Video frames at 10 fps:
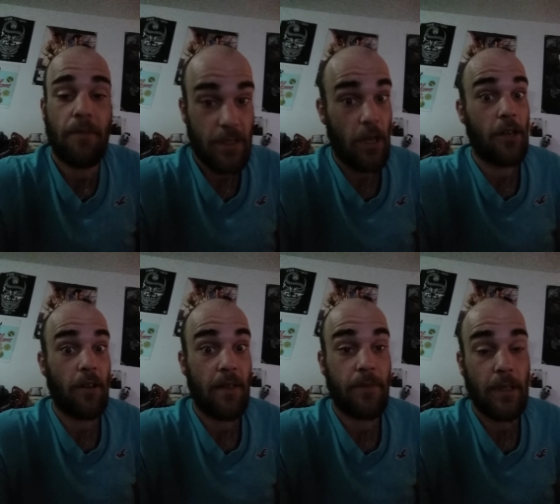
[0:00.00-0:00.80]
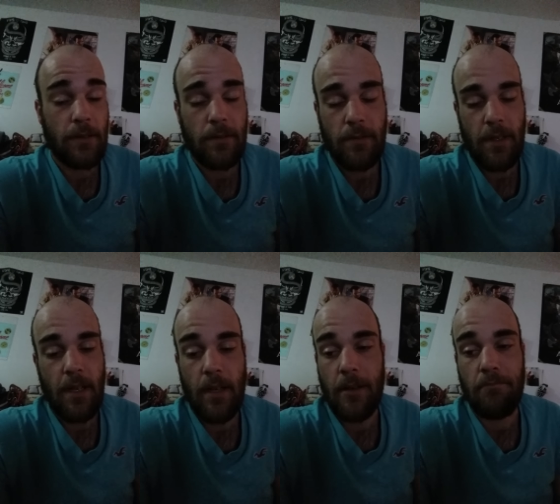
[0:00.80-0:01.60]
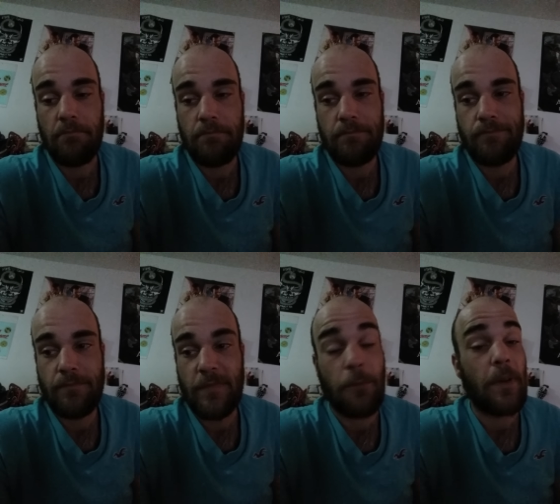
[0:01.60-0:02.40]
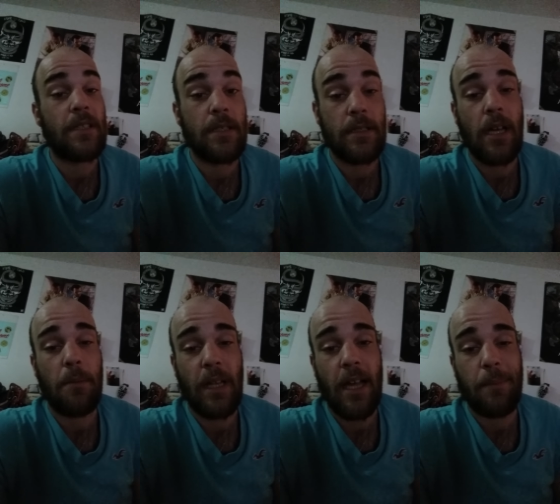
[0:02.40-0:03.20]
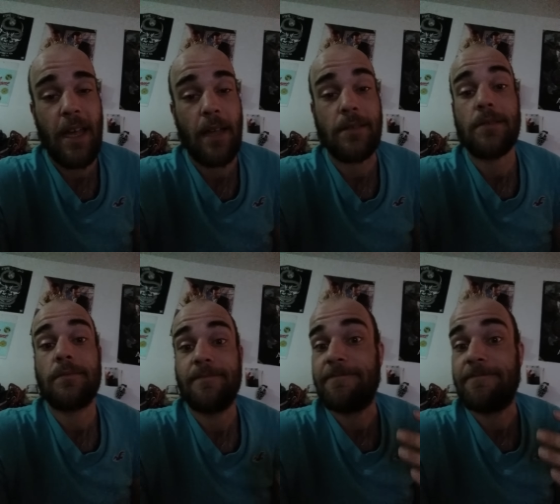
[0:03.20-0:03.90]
it's on your Netflix. Um, I recently saw Black Mass.